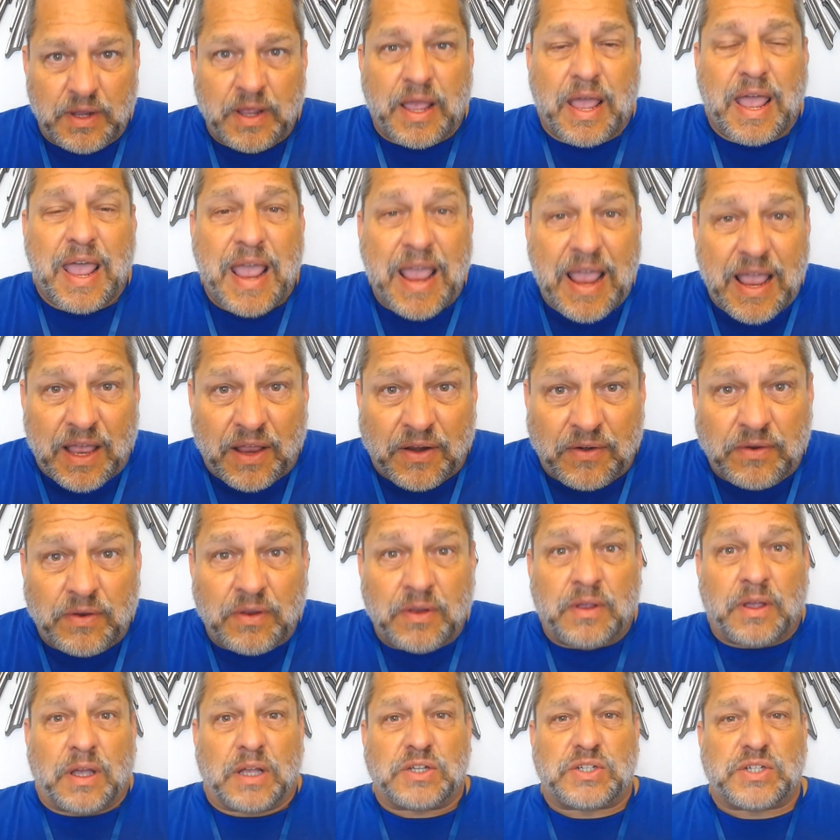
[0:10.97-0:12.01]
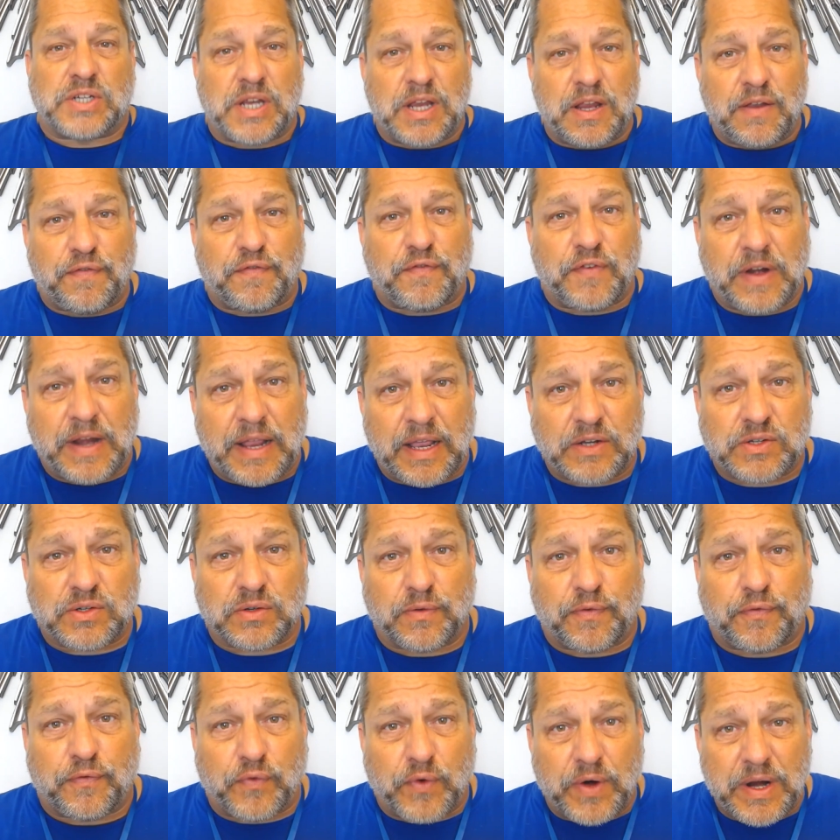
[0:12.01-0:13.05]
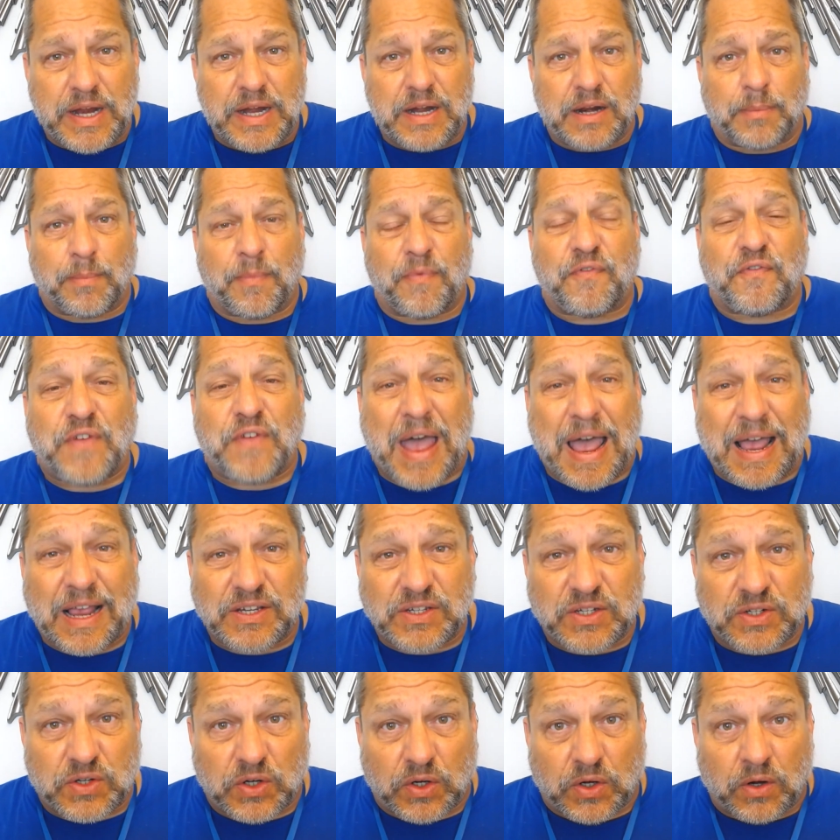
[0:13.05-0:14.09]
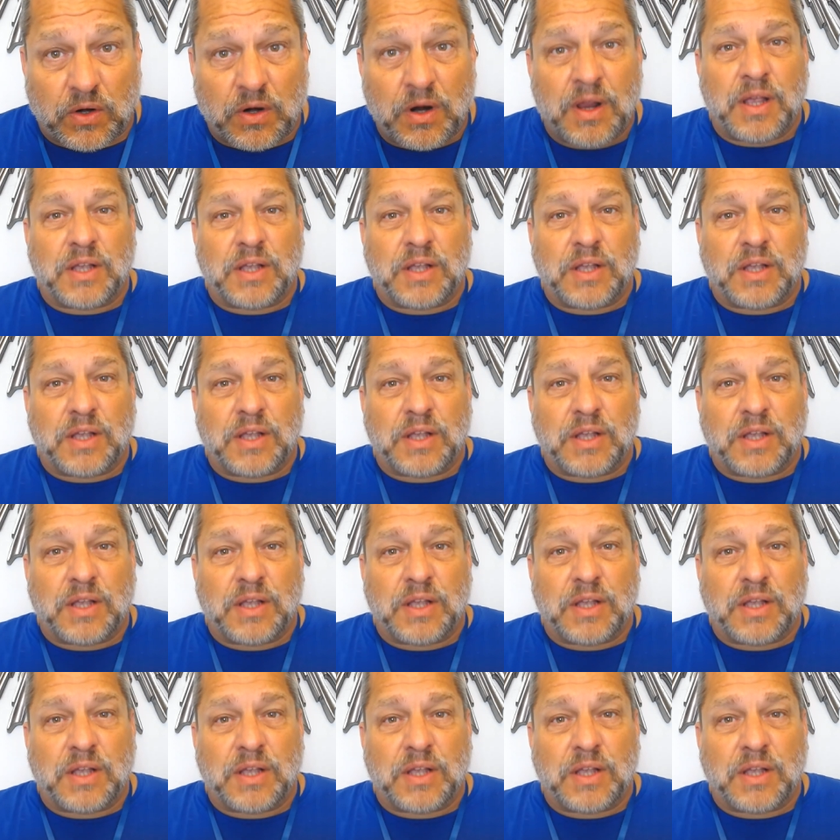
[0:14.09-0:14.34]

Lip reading: and achieve financial freedom faster